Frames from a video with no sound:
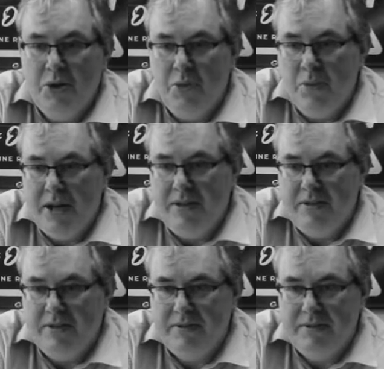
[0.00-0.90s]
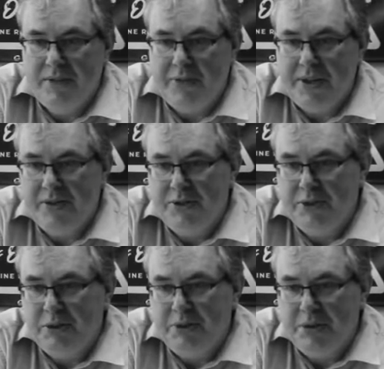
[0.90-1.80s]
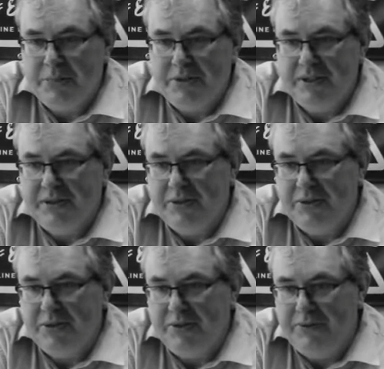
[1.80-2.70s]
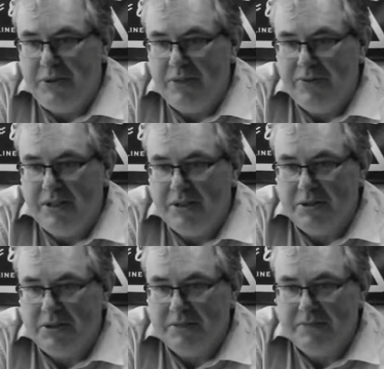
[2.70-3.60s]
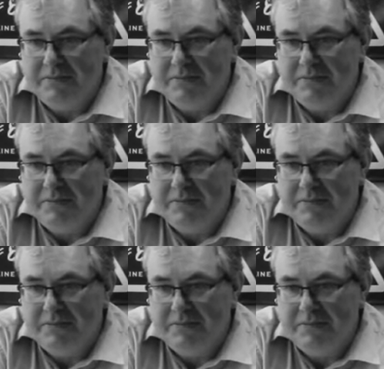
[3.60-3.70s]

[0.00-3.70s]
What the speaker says: when, thanks to the persistence of United